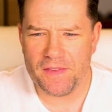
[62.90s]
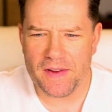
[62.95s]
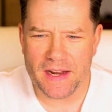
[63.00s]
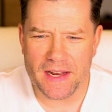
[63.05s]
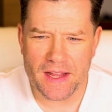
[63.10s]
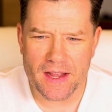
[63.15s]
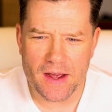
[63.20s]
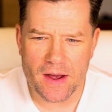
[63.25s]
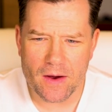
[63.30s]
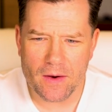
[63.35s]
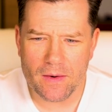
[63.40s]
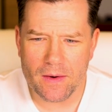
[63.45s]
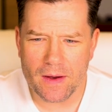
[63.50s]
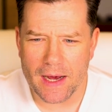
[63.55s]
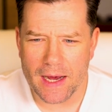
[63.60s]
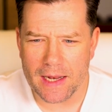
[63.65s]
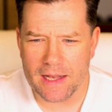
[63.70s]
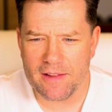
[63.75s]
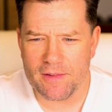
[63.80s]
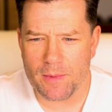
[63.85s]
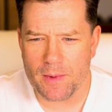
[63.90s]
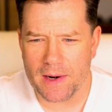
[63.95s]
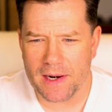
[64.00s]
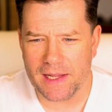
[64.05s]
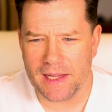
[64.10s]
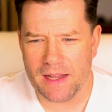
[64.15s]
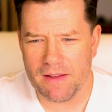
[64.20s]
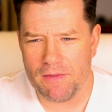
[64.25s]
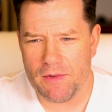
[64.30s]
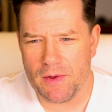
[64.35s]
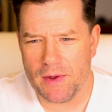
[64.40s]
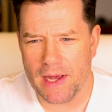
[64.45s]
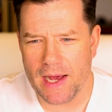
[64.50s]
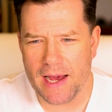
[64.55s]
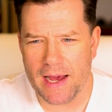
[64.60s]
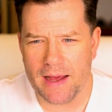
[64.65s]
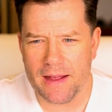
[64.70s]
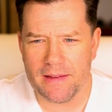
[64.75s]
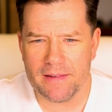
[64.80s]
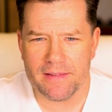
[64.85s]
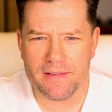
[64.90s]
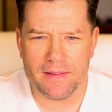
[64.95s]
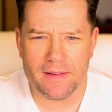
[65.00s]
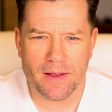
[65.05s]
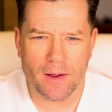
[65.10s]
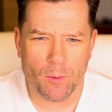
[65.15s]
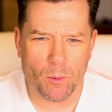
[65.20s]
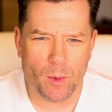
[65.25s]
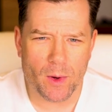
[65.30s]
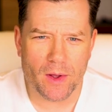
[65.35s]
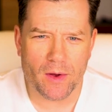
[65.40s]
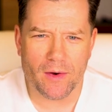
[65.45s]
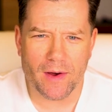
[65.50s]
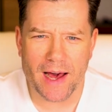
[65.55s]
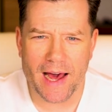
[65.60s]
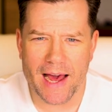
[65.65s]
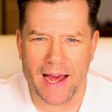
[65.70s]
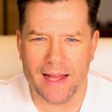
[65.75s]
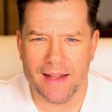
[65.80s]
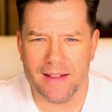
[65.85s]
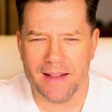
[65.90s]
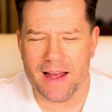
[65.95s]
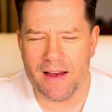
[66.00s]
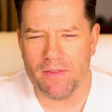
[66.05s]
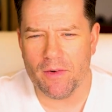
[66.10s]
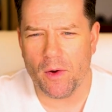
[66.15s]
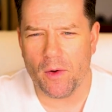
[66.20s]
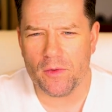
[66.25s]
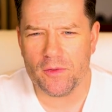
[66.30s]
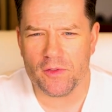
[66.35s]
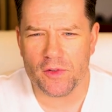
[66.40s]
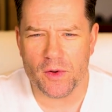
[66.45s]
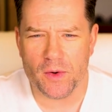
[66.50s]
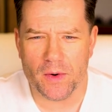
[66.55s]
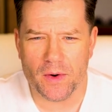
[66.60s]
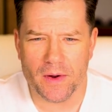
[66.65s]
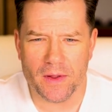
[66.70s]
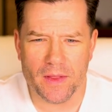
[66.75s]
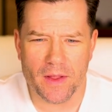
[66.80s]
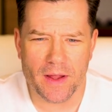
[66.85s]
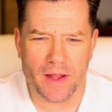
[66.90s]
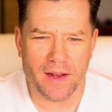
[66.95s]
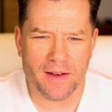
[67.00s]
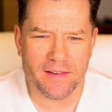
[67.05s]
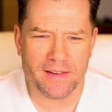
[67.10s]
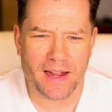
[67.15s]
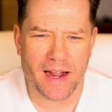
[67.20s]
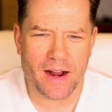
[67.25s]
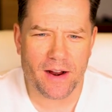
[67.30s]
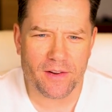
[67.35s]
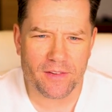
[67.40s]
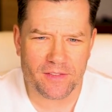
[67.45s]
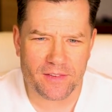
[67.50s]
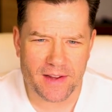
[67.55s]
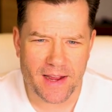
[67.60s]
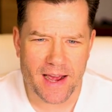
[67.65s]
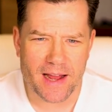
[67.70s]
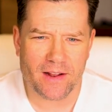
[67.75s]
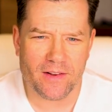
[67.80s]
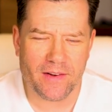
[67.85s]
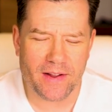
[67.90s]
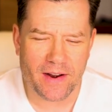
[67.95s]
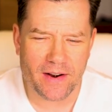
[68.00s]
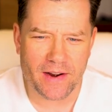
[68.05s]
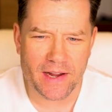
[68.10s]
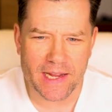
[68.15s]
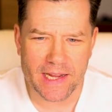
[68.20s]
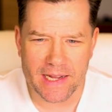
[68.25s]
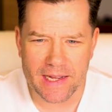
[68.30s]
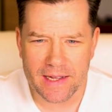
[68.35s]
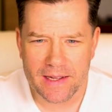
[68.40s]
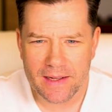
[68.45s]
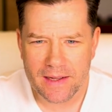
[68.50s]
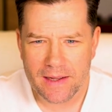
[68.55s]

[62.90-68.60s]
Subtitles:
video, I just want to give you guys a real high level tour of the entire Seattle area.